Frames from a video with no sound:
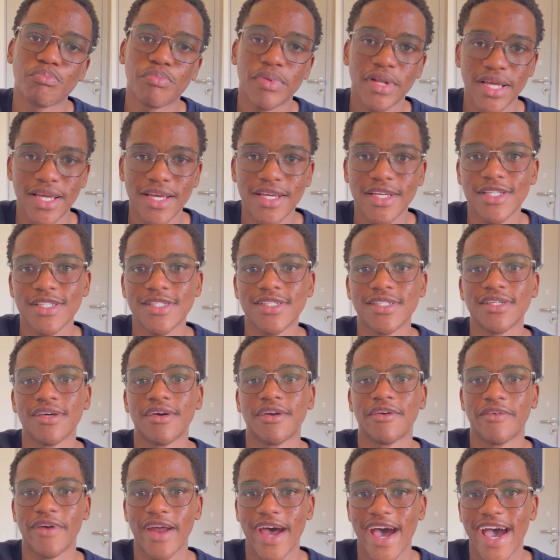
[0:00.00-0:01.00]
please
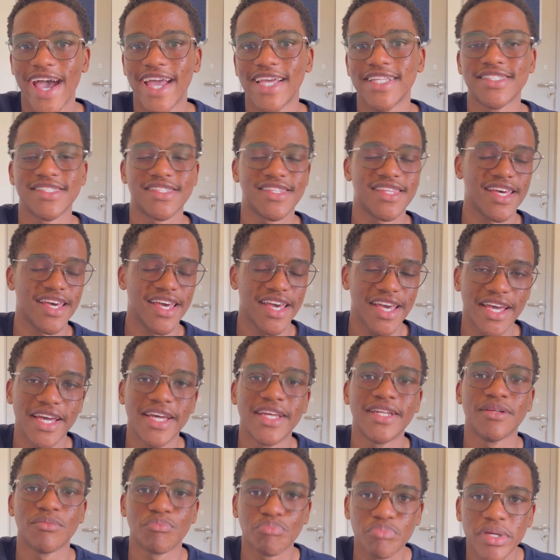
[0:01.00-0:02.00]
write the
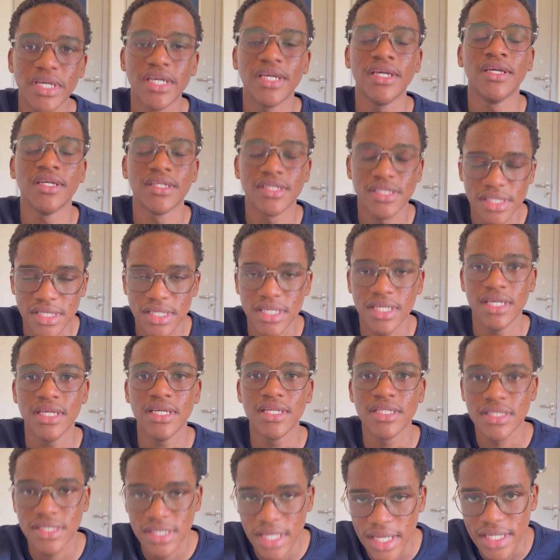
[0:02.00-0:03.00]
NBT
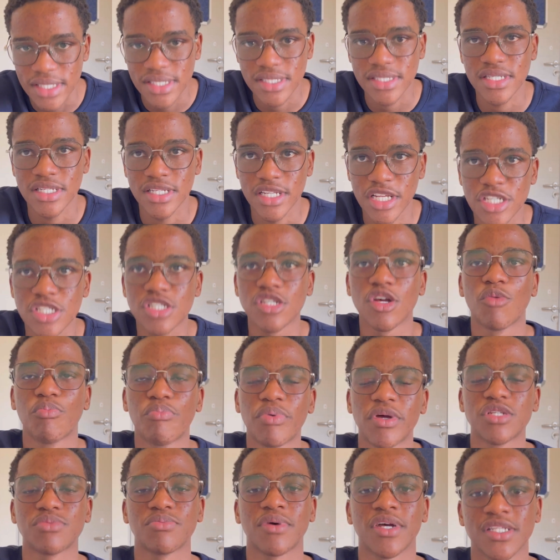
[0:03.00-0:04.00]
test, National
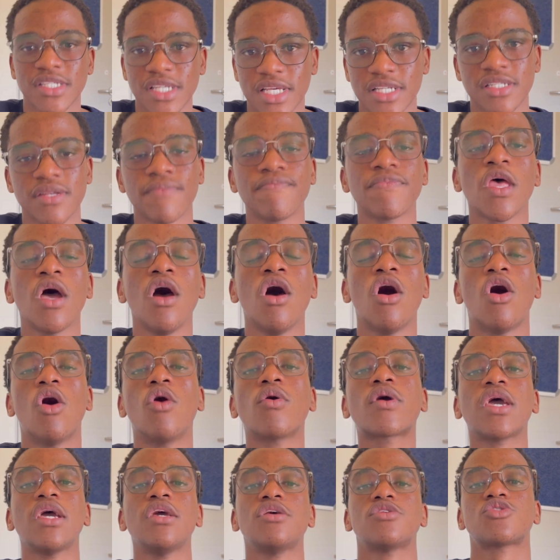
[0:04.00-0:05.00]
Benchmark Test.
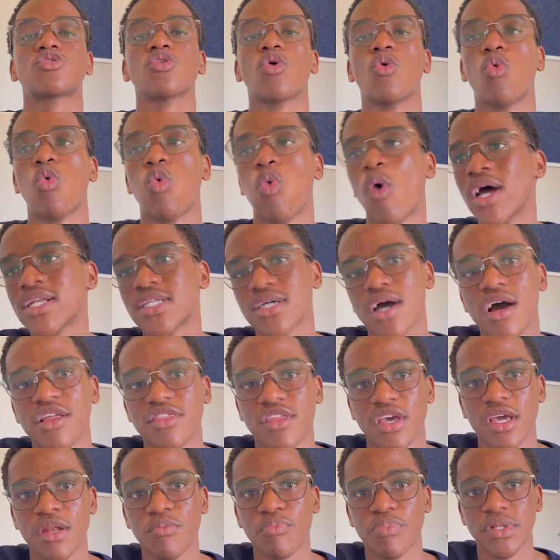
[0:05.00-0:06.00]
Okay, so what are
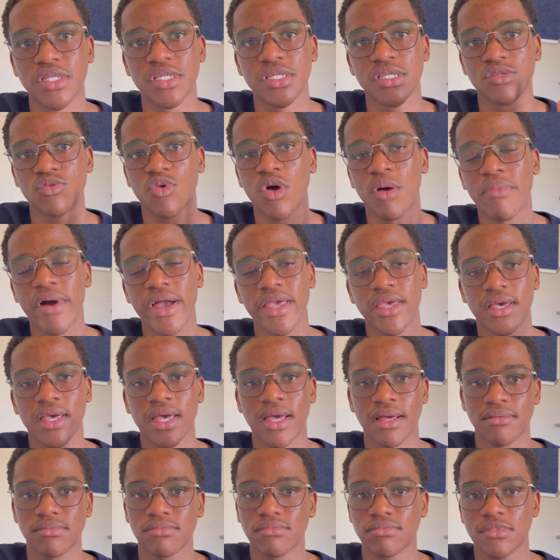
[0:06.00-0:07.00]
the NBTs?
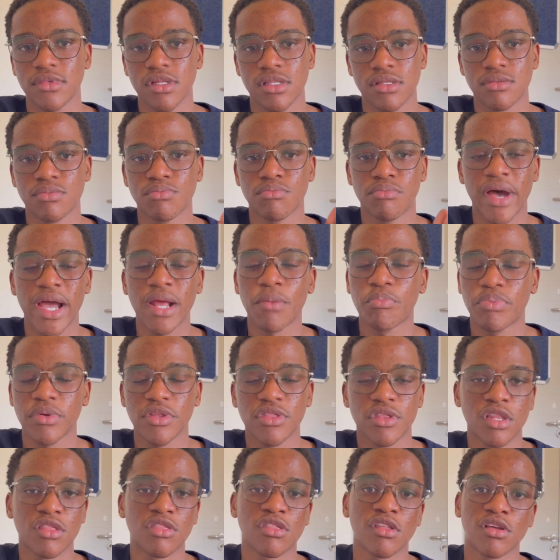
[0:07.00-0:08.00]
It might be
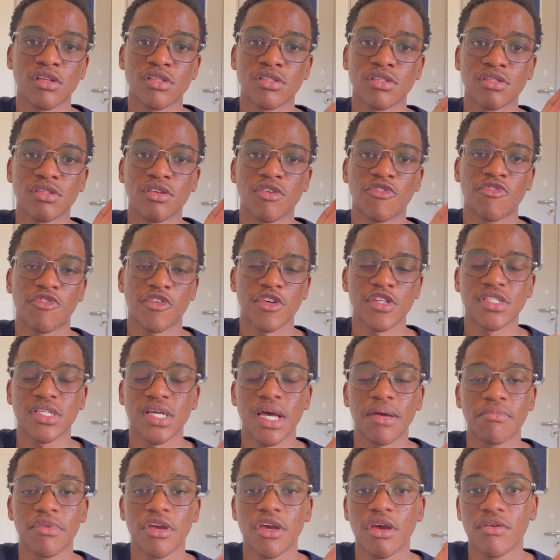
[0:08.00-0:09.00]
that it's the first
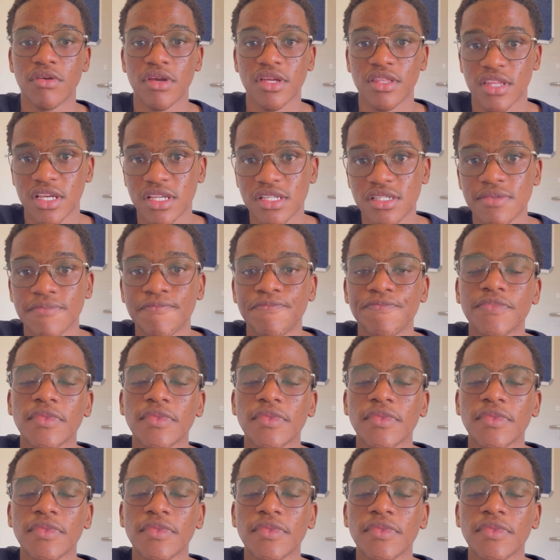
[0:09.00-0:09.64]
time hearing this.